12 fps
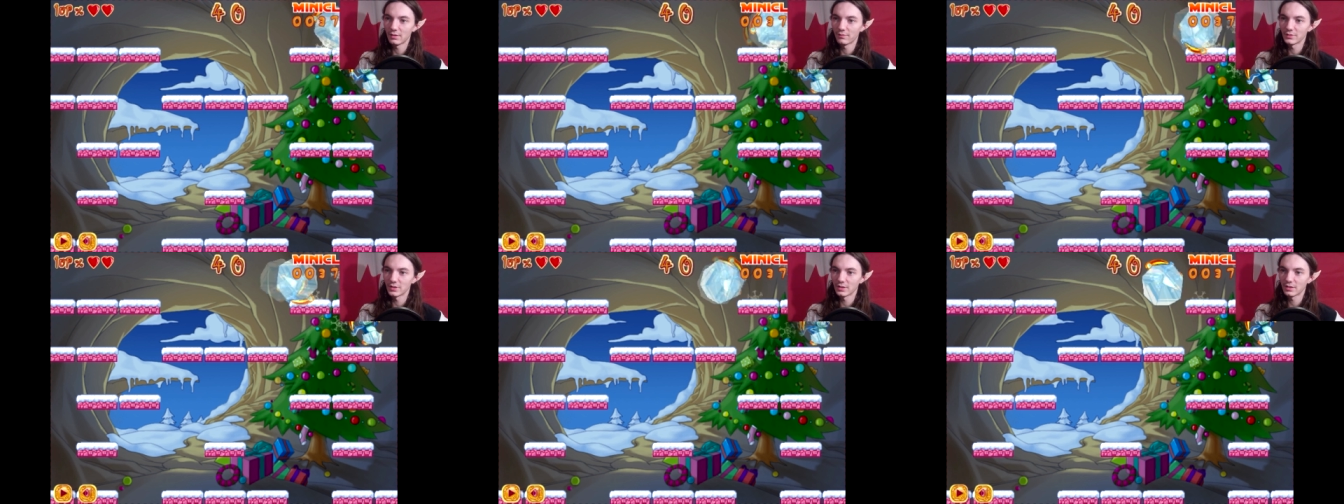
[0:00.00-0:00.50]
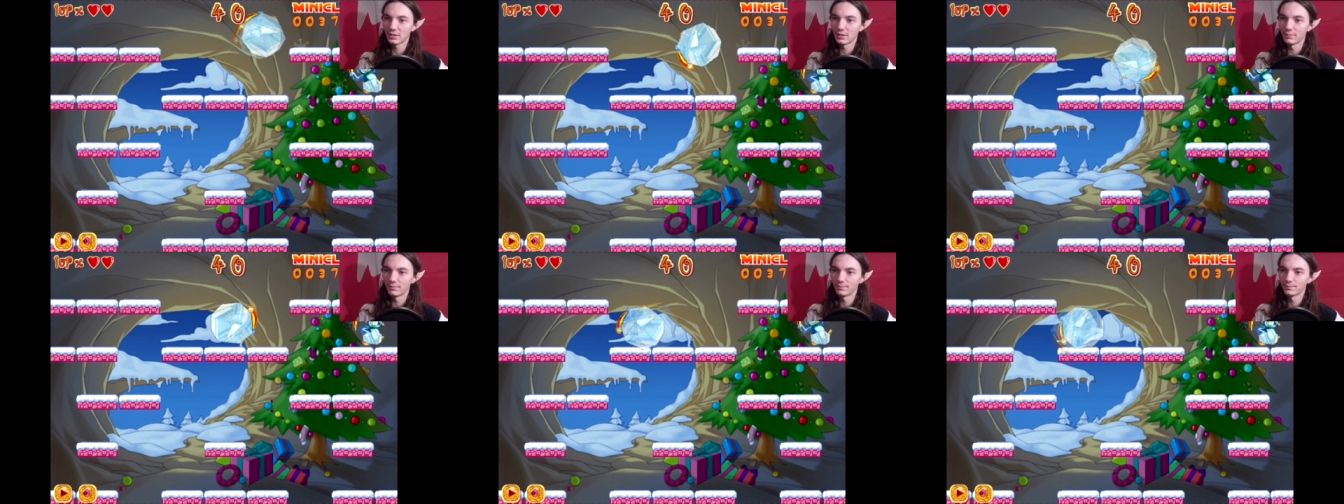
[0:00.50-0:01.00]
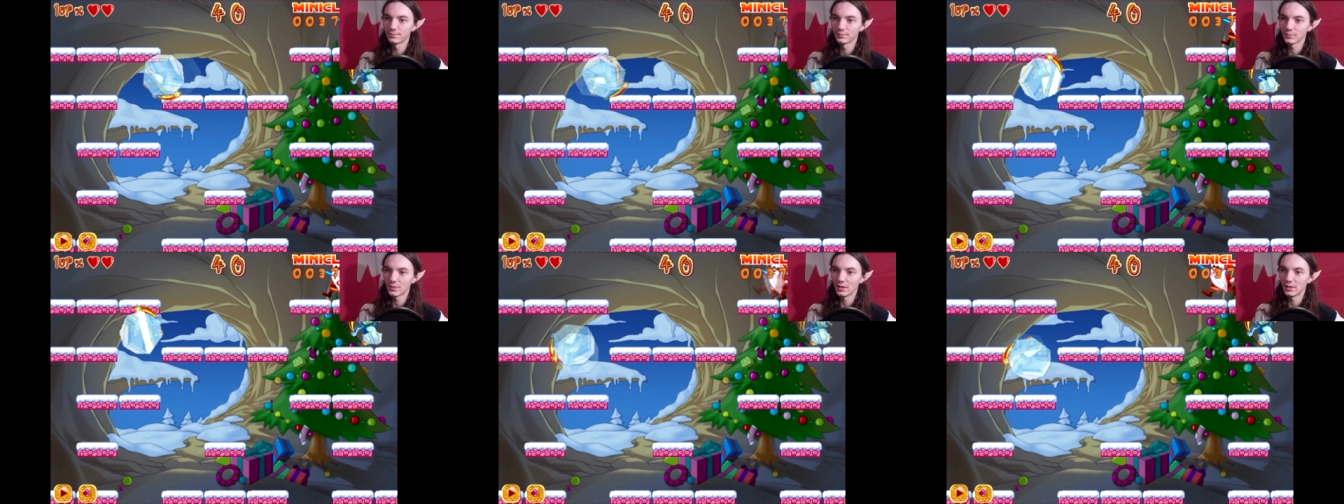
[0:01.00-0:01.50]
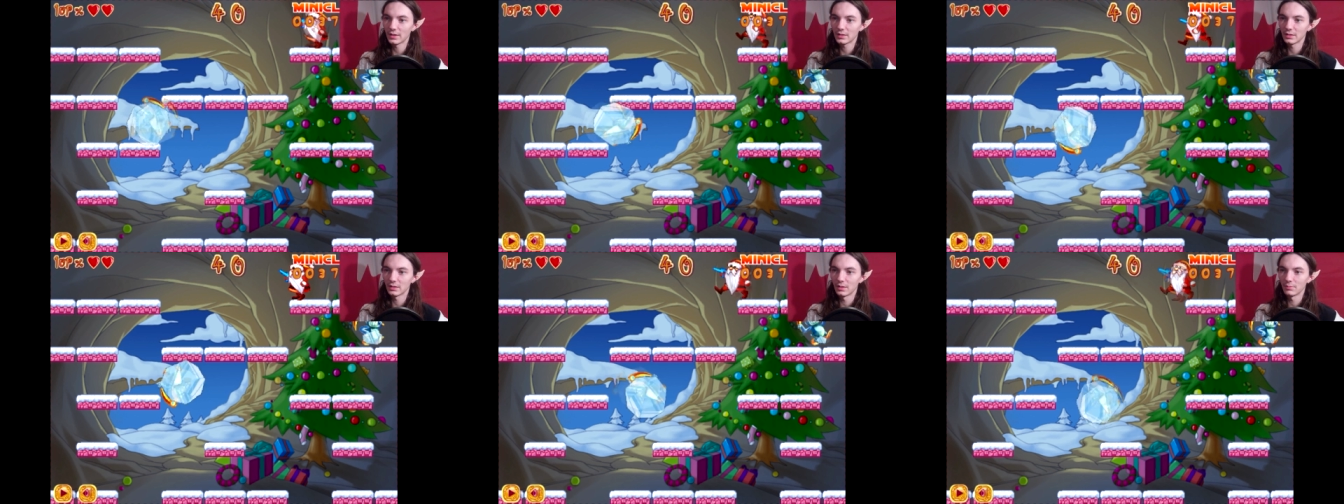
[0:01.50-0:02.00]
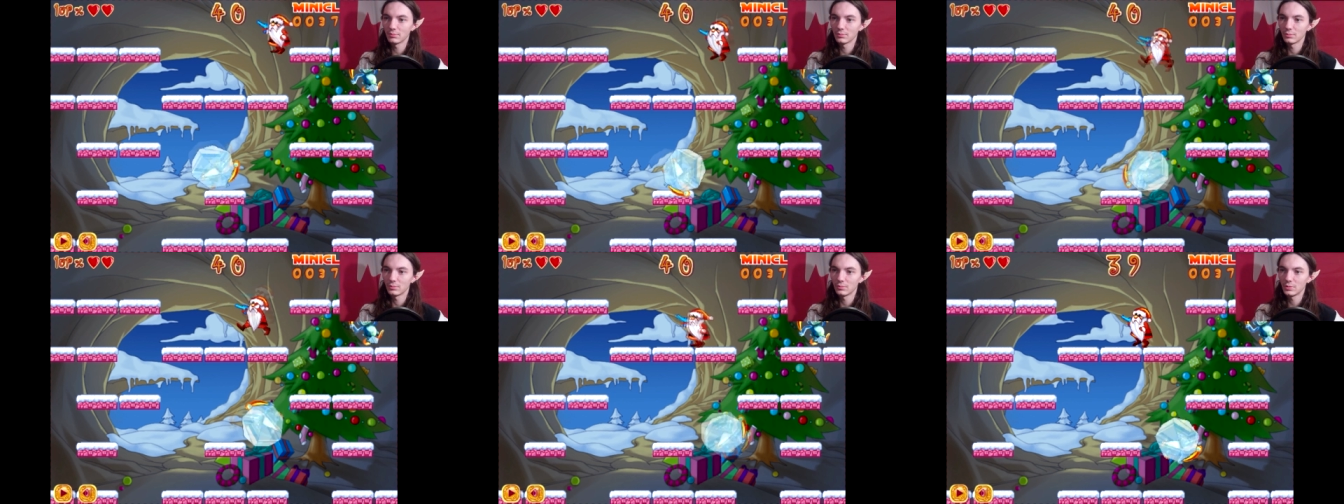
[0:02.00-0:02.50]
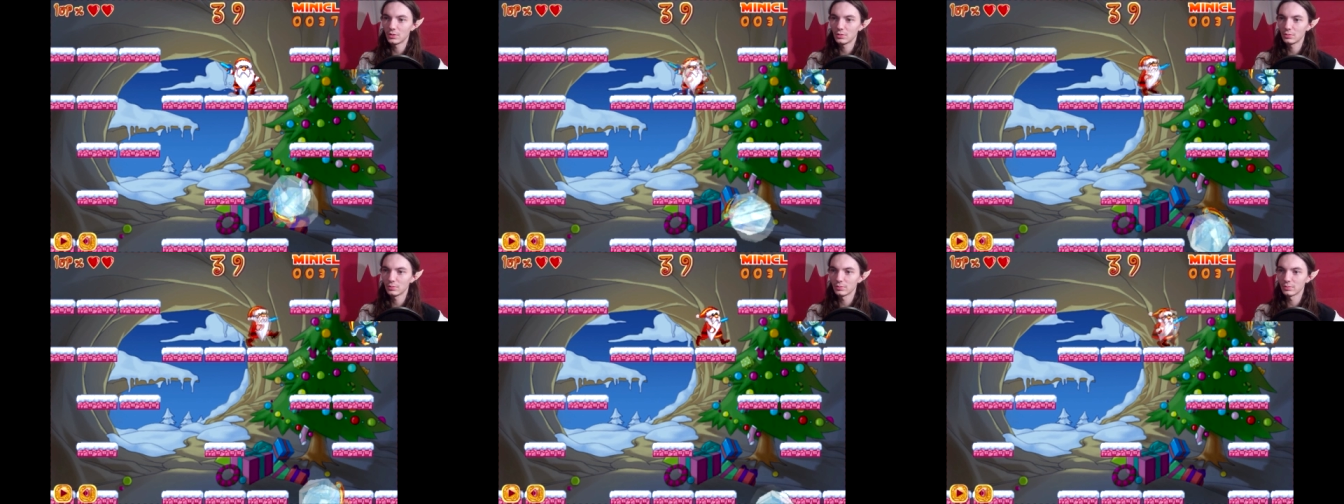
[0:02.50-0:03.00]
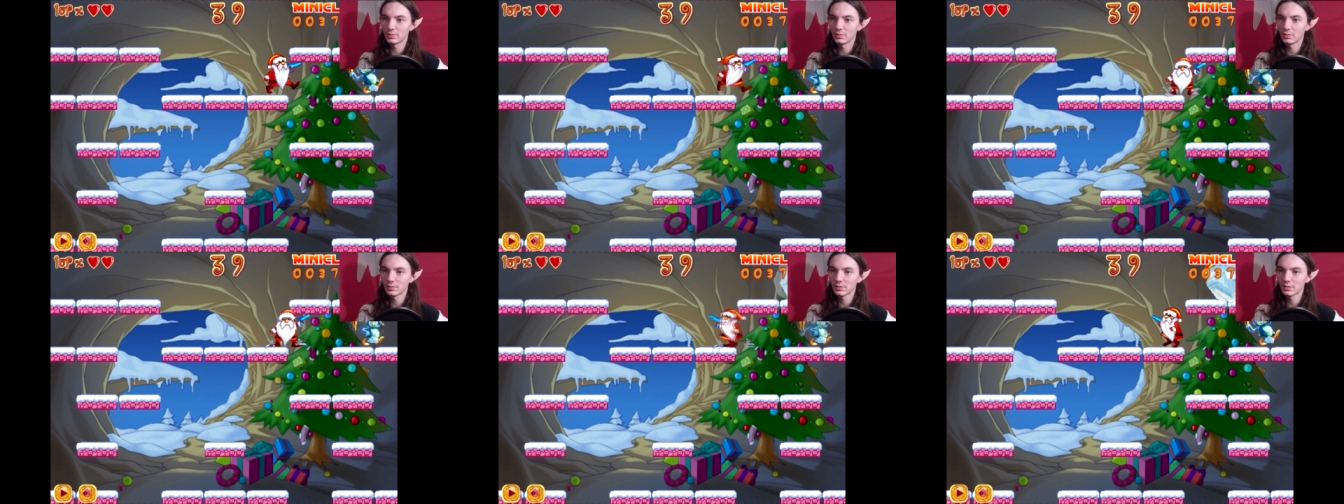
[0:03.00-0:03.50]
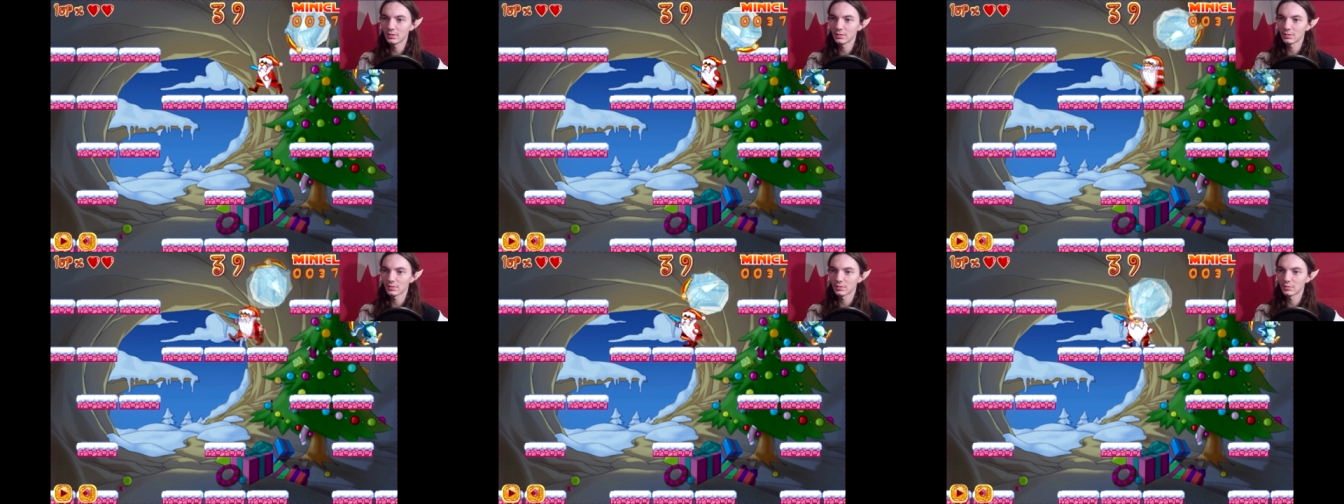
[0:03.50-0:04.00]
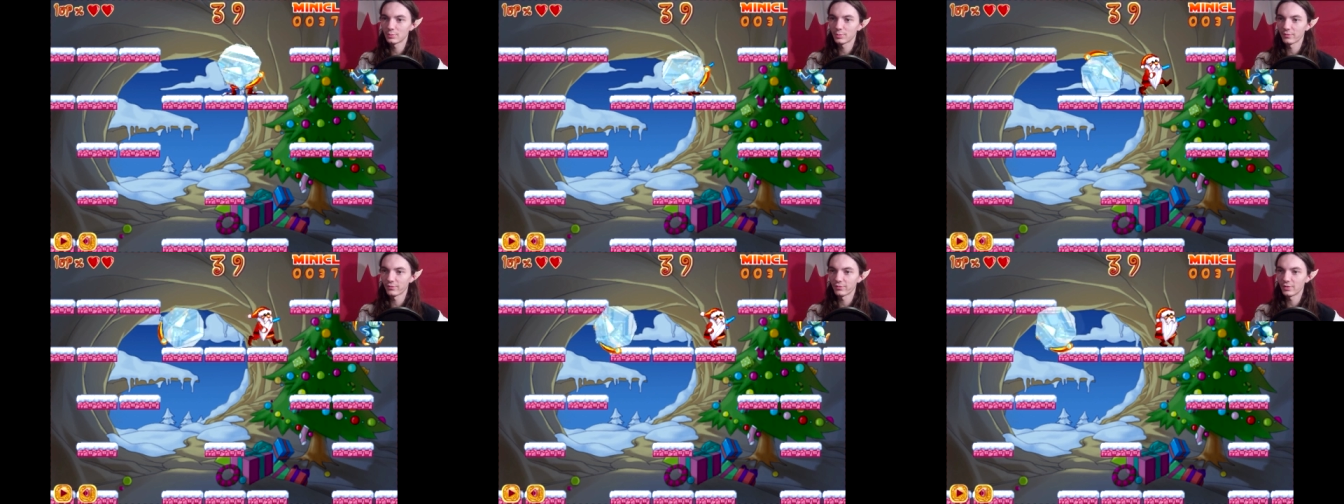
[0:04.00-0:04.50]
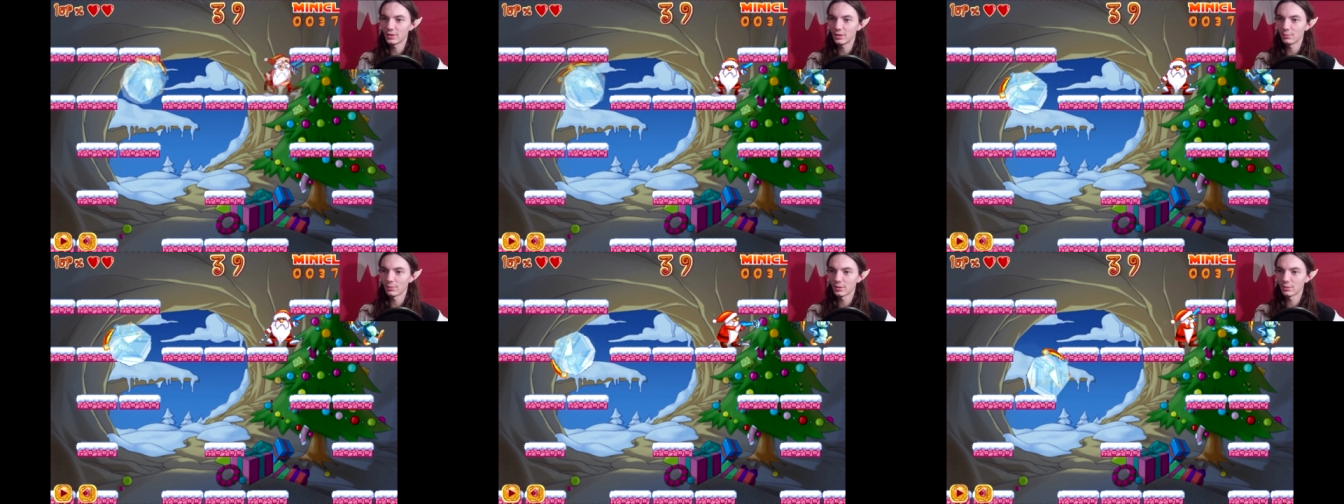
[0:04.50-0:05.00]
of just um, collecting them... Whoa, Things look super freaky when